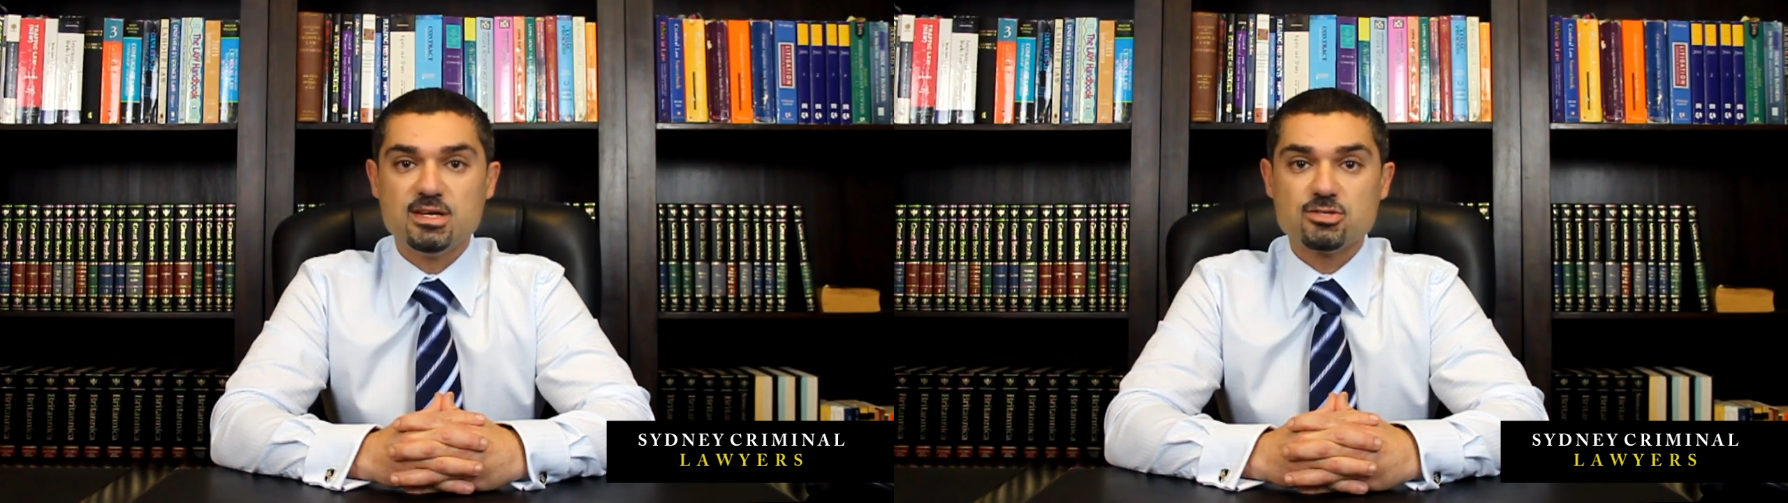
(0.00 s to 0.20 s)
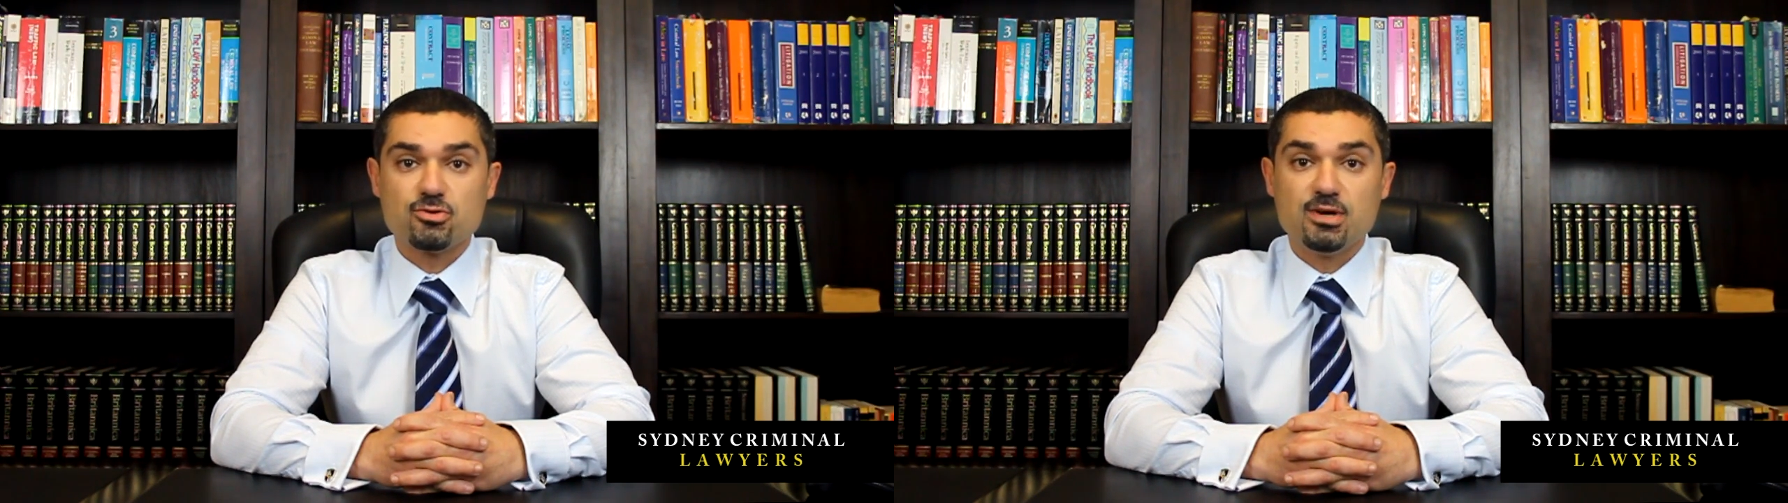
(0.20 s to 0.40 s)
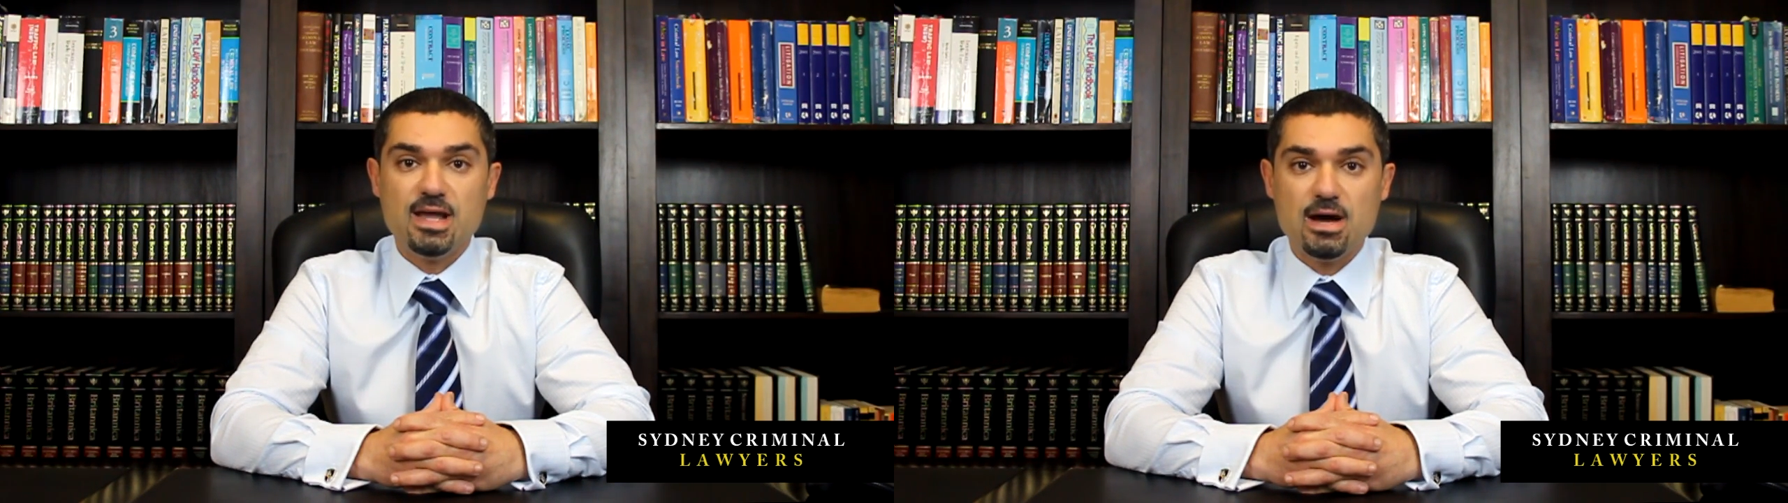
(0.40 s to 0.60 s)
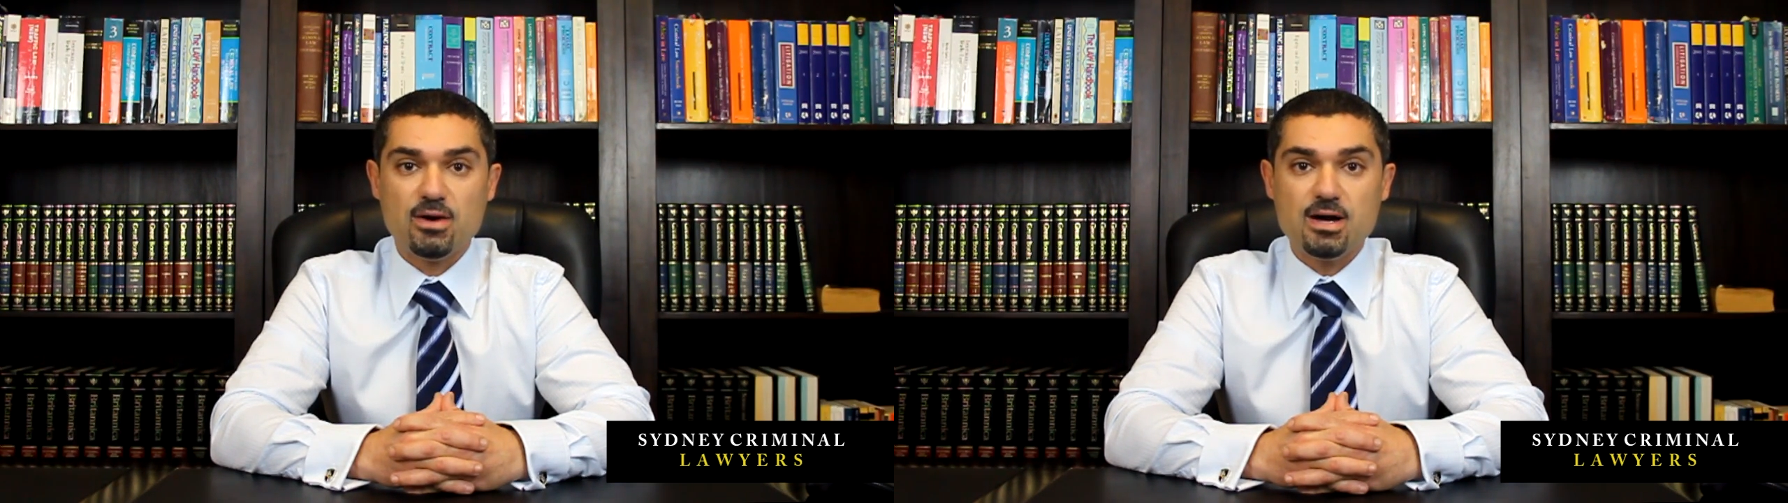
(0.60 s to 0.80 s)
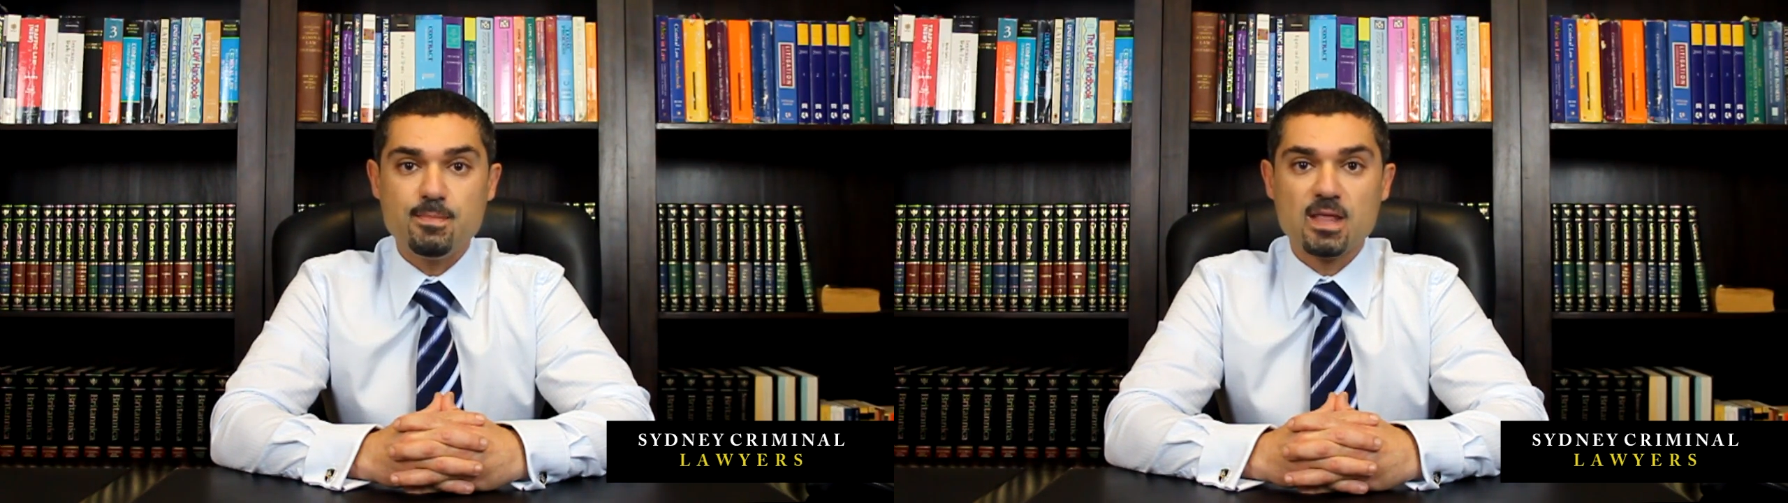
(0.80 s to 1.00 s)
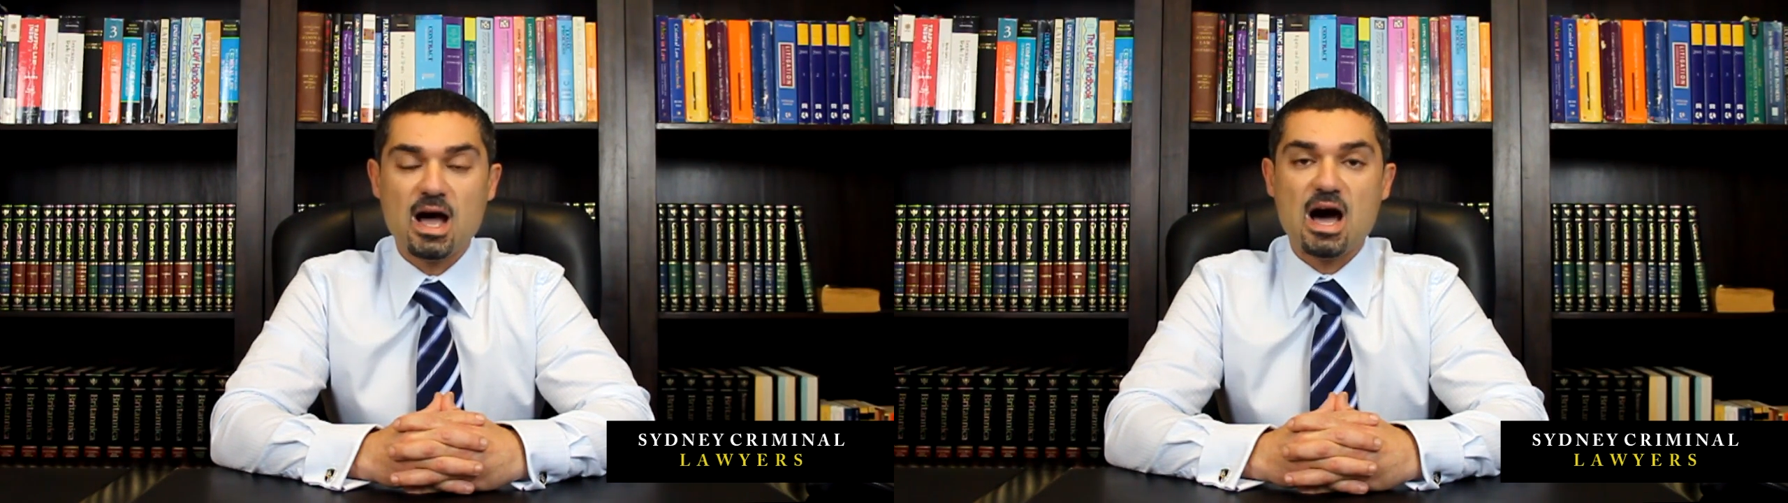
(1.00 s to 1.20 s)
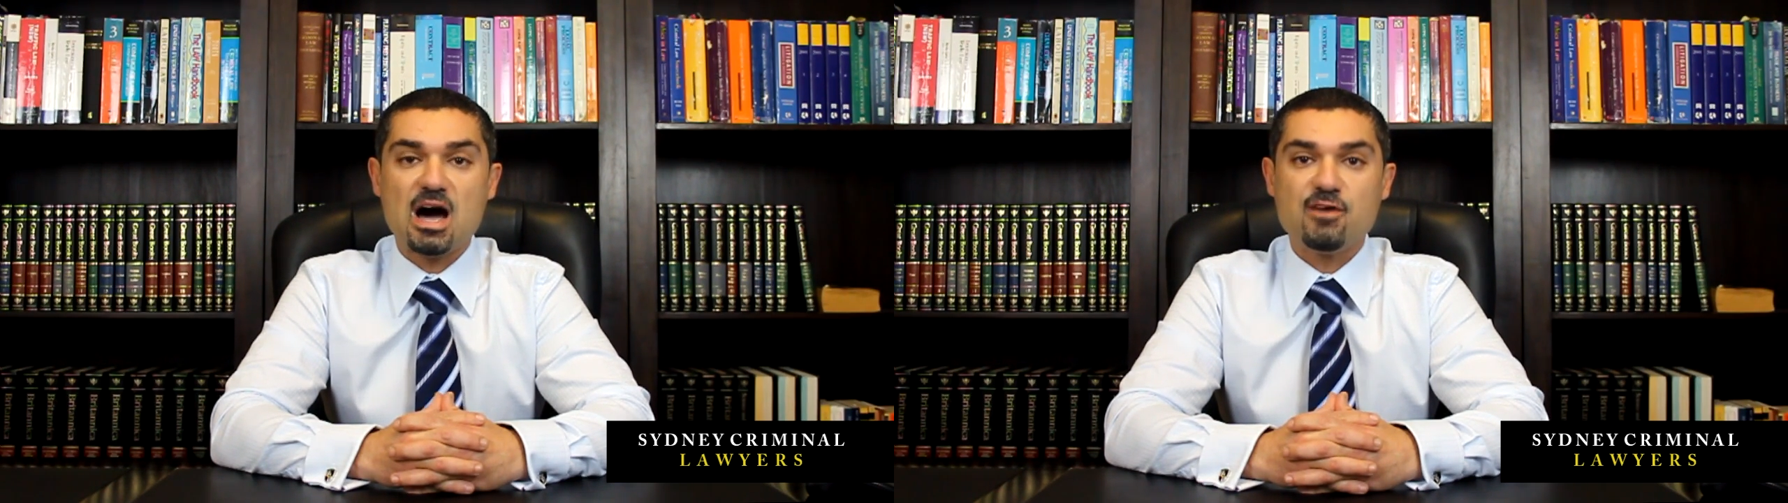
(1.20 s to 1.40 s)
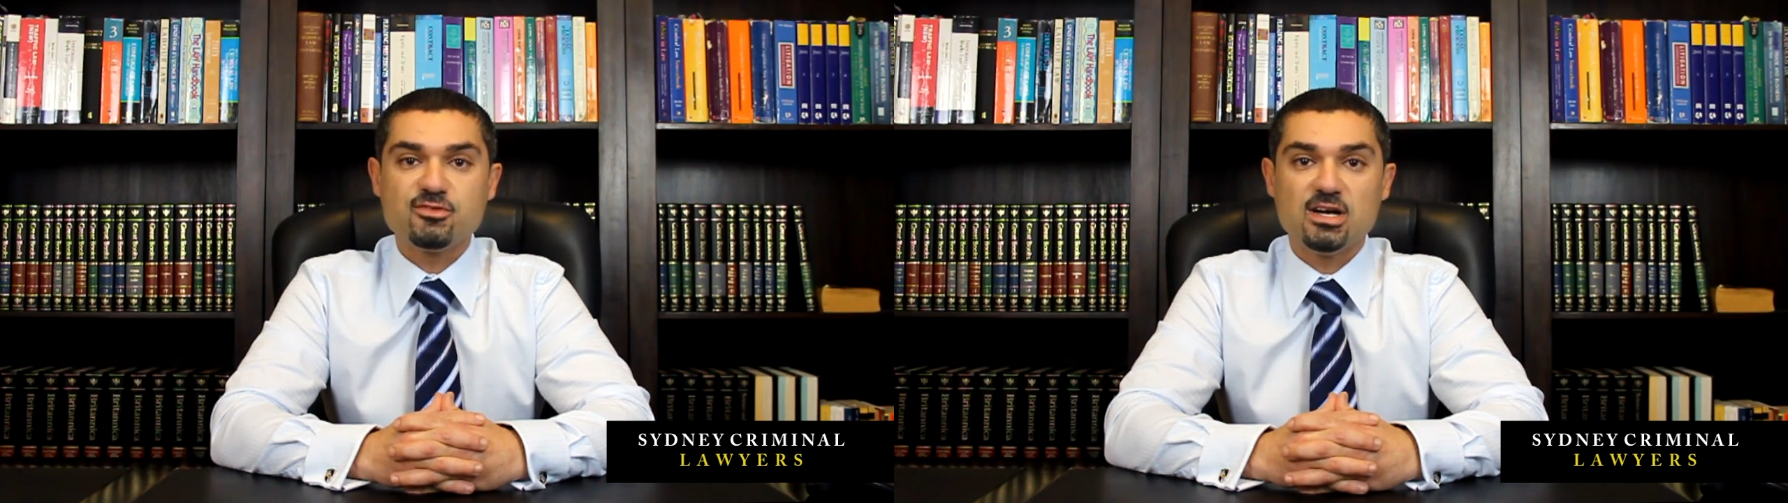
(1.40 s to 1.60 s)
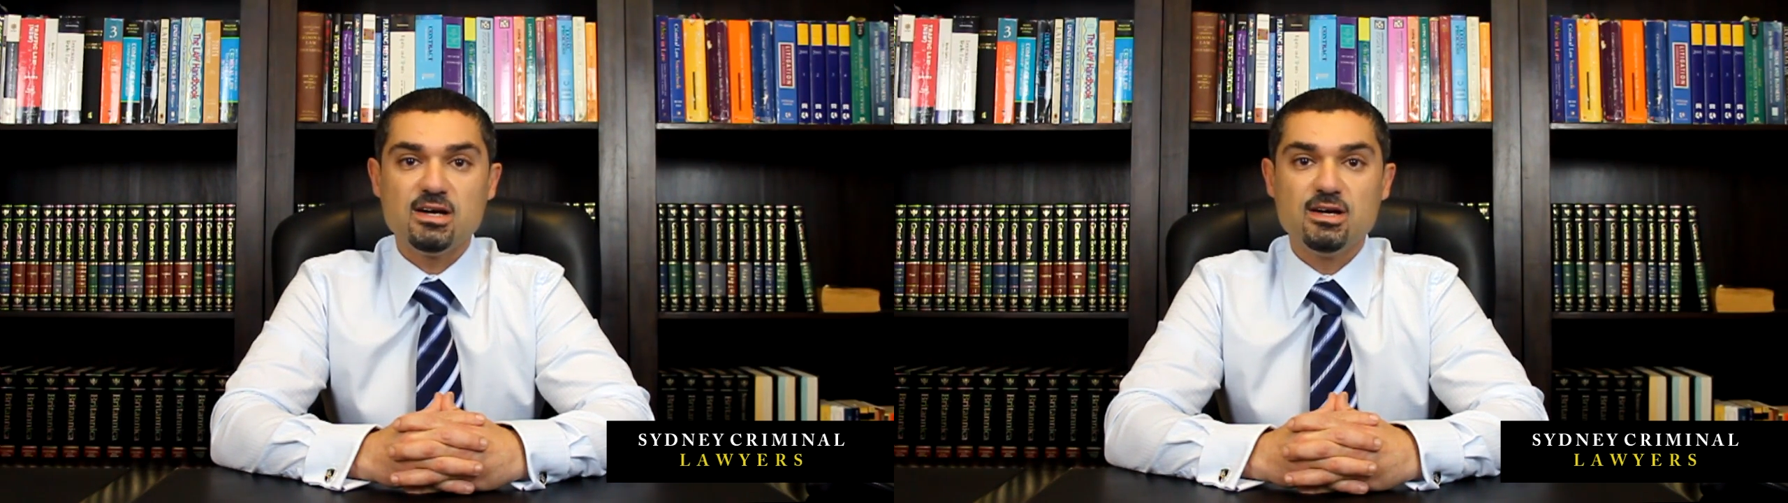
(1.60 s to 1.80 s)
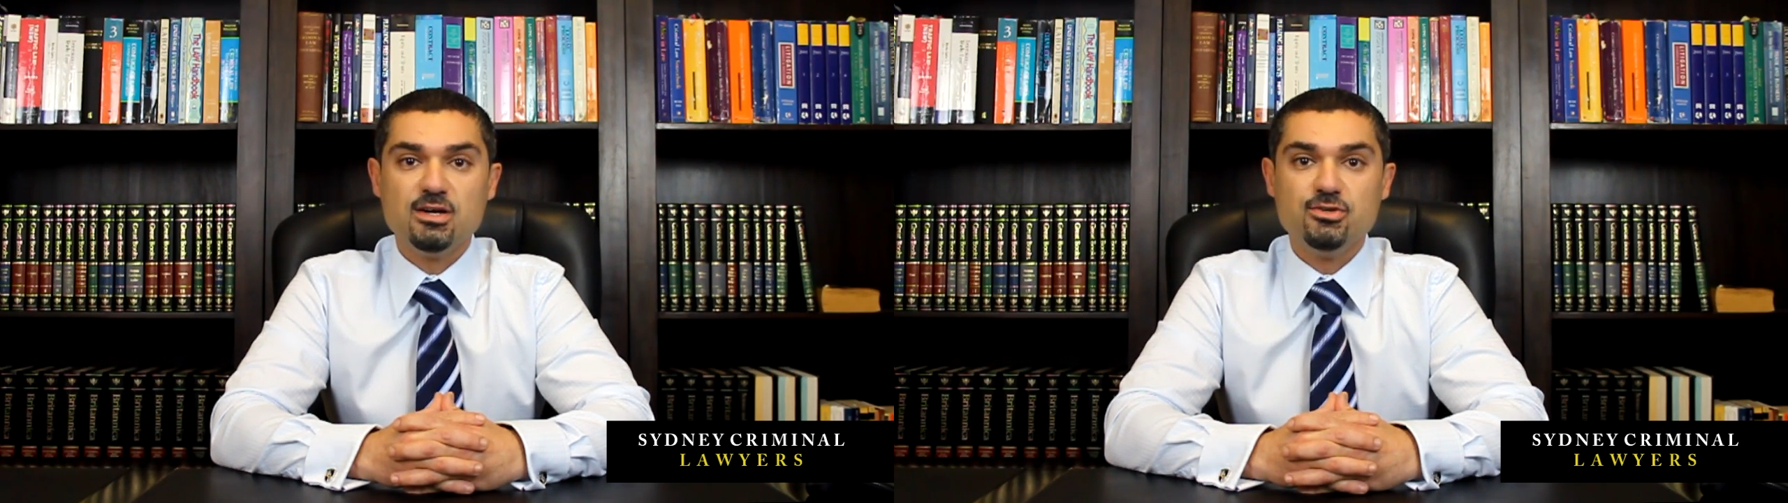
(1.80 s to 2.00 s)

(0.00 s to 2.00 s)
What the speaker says: minutes or an hour after